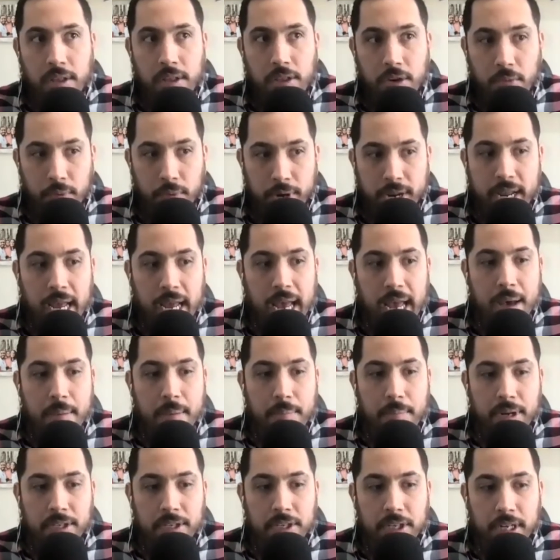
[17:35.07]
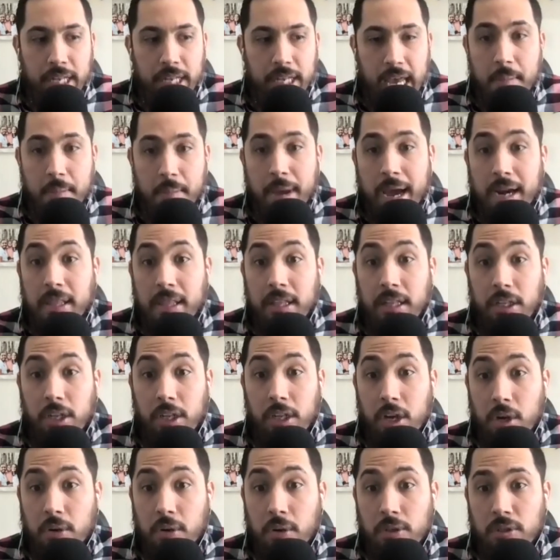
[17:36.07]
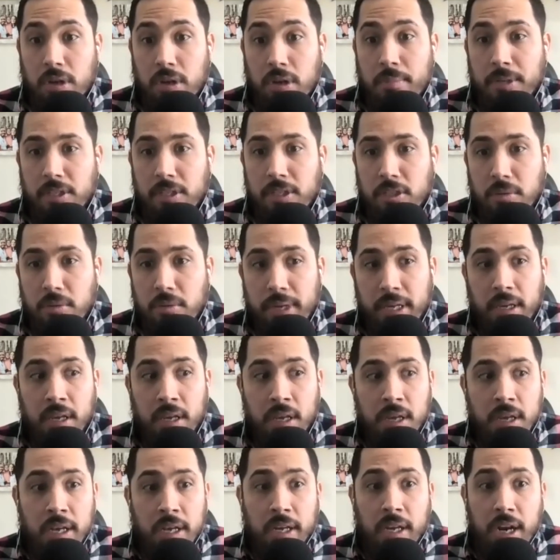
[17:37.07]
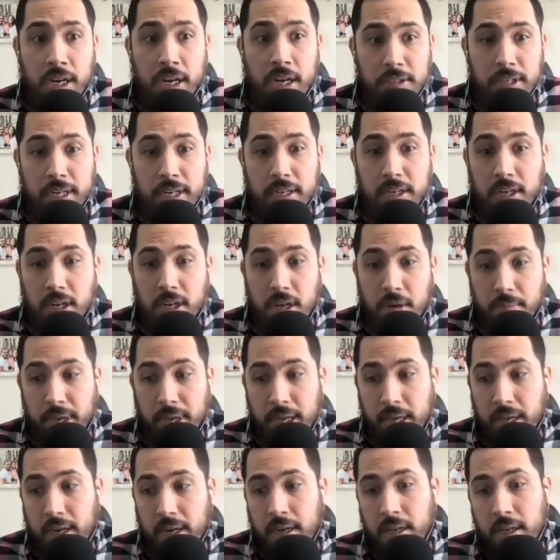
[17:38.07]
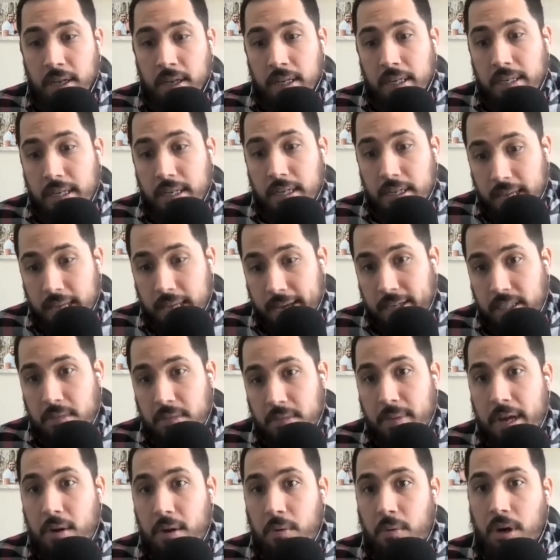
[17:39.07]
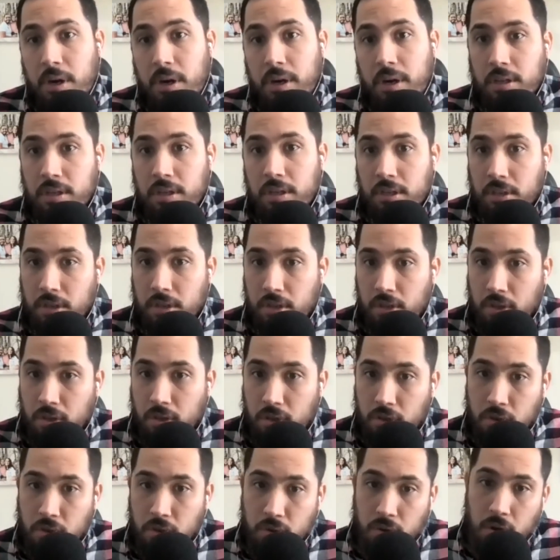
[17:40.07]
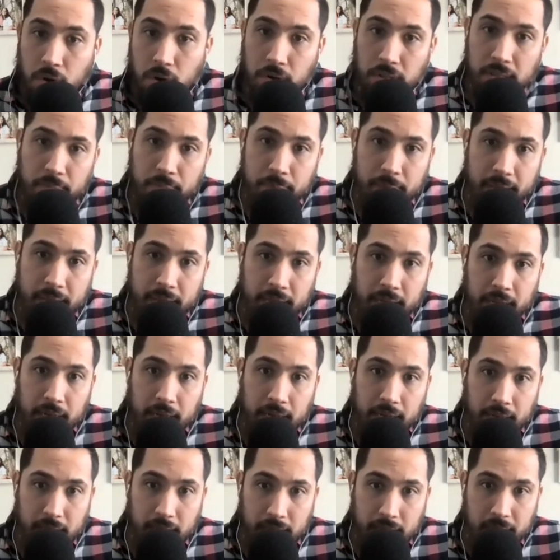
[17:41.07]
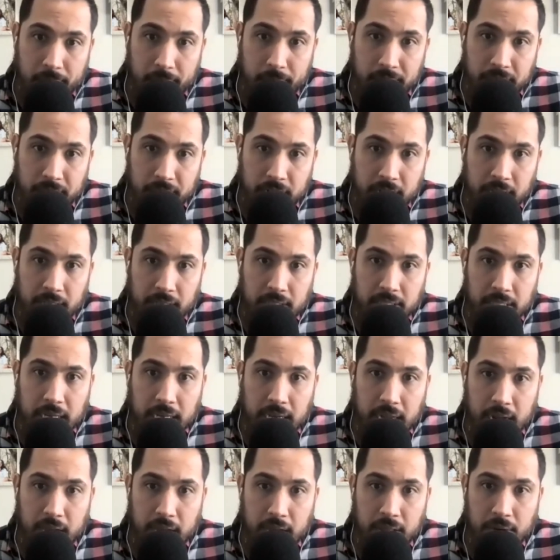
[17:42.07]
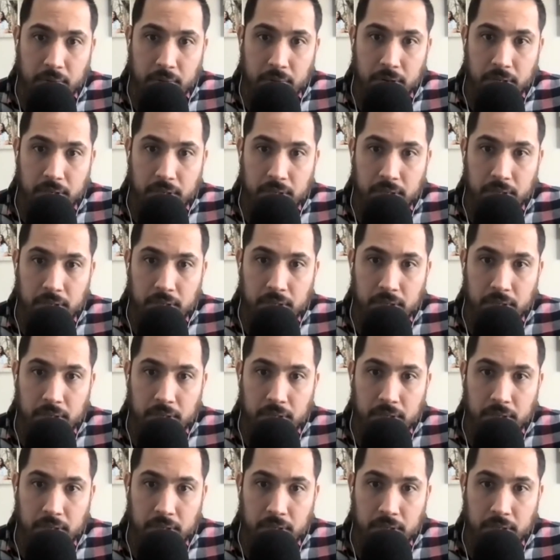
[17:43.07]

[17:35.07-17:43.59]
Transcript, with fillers: the rehab budget came out of the loan. So I'm assuming contractor come in, does X amount of work, you go to the bank and get him a check. Is that kind of how that worked?